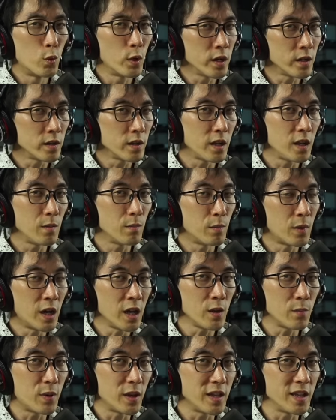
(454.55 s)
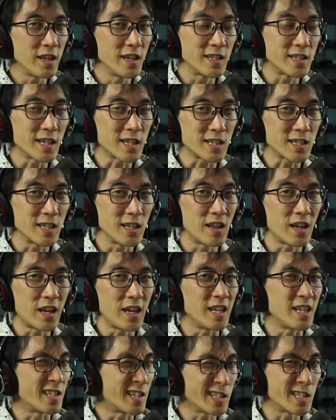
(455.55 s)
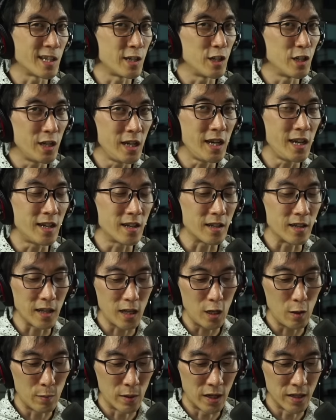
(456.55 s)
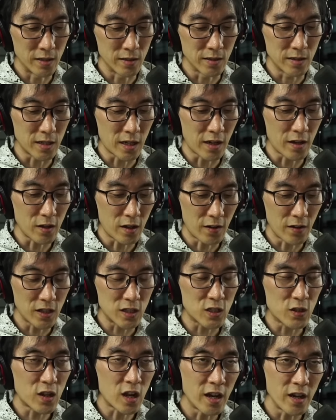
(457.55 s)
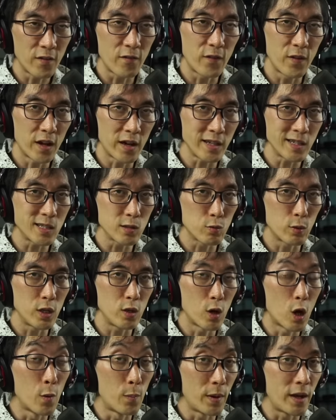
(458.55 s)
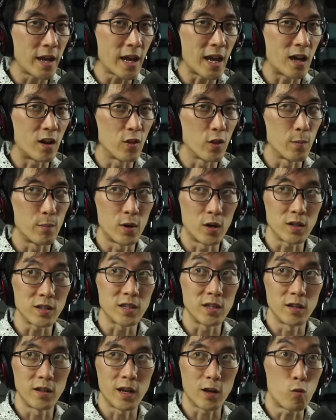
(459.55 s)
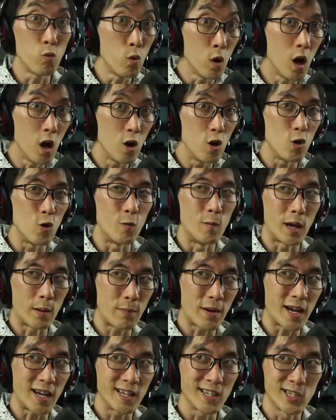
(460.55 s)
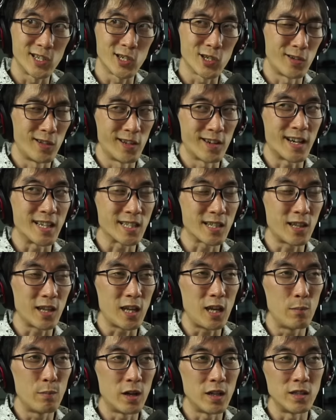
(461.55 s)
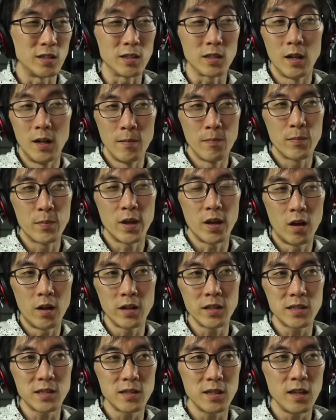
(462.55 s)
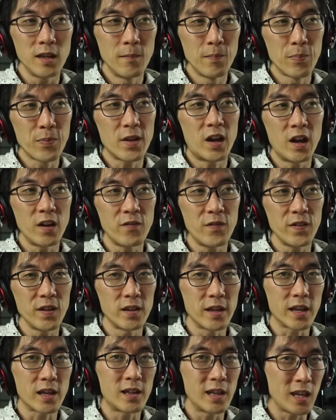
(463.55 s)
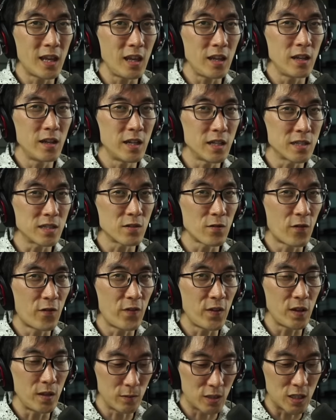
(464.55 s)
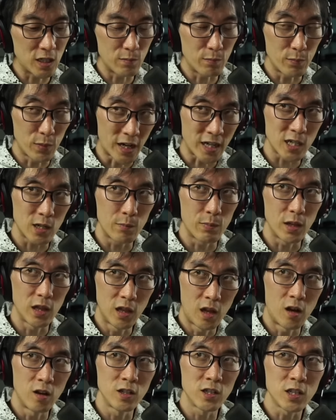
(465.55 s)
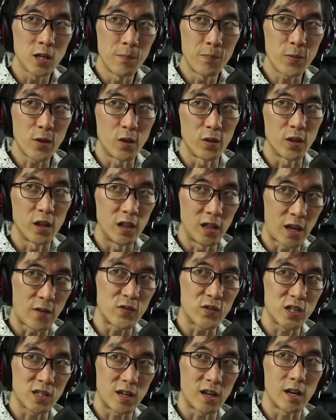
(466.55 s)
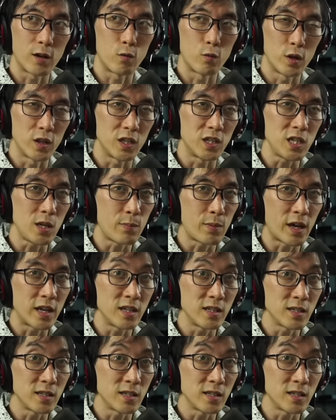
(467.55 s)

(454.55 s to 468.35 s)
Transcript: Weirdly, my opinion is actually that it doesn't need clicky buttons. I, I, it's kind of nice when you open it out the box and you're like, whoa, my pad controller has clicky buttons. But honestly, I feel like clickiness fe actually belongs on the left side where the D-pad